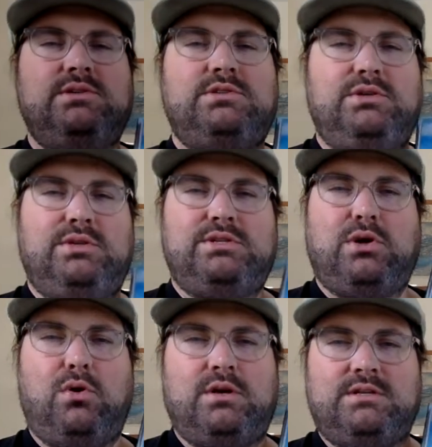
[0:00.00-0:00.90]
to the
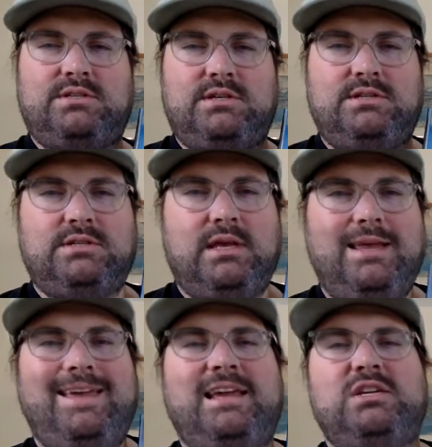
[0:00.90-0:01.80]
tortoises
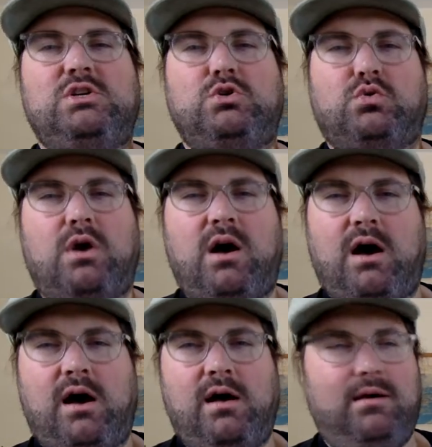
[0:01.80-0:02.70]
and
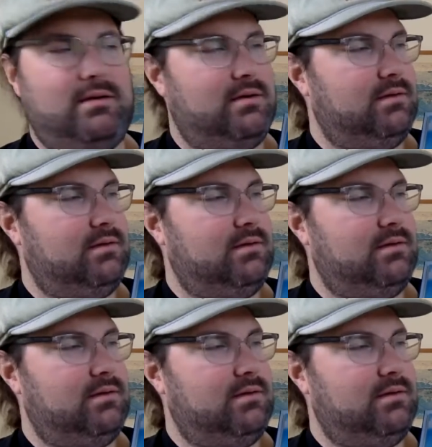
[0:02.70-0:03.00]
draw